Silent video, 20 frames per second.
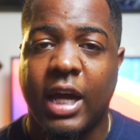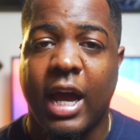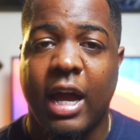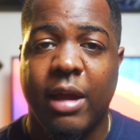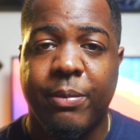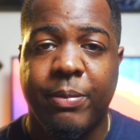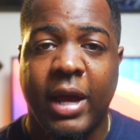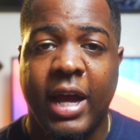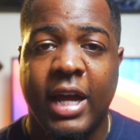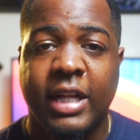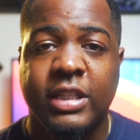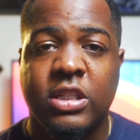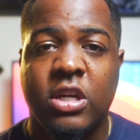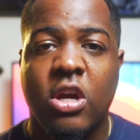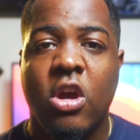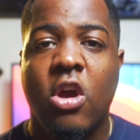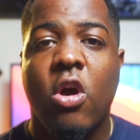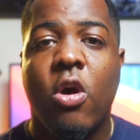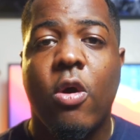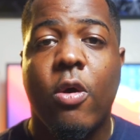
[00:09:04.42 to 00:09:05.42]
iPads
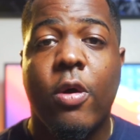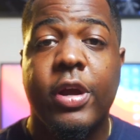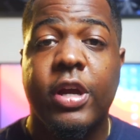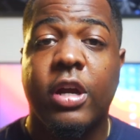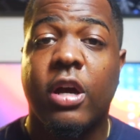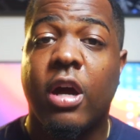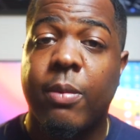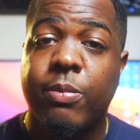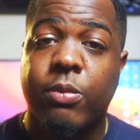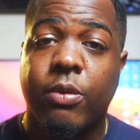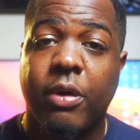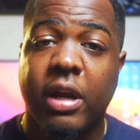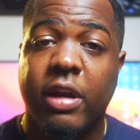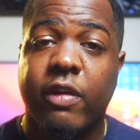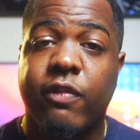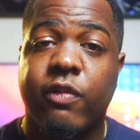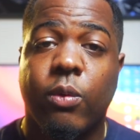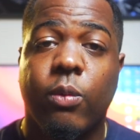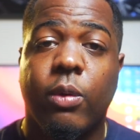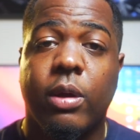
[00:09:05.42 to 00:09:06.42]
or you're
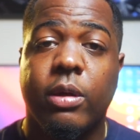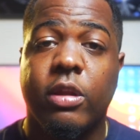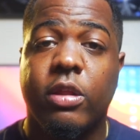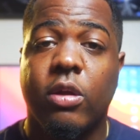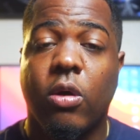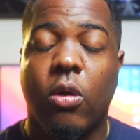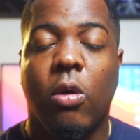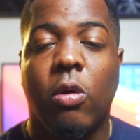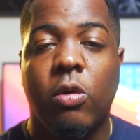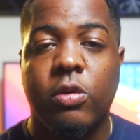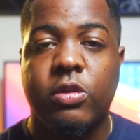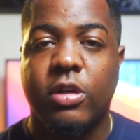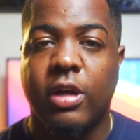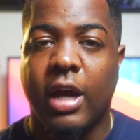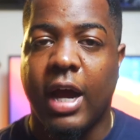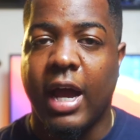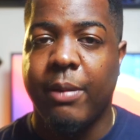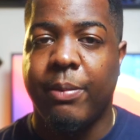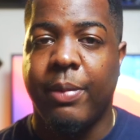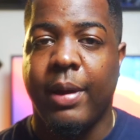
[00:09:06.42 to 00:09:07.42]
upgrading for one of the older
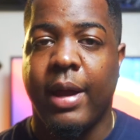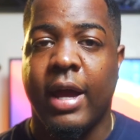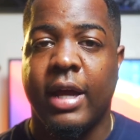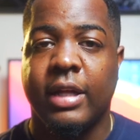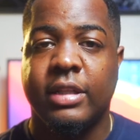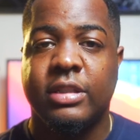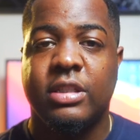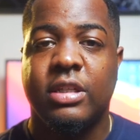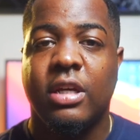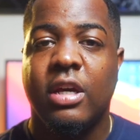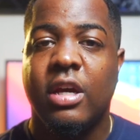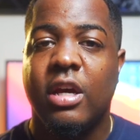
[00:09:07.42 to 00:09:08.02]
iPads.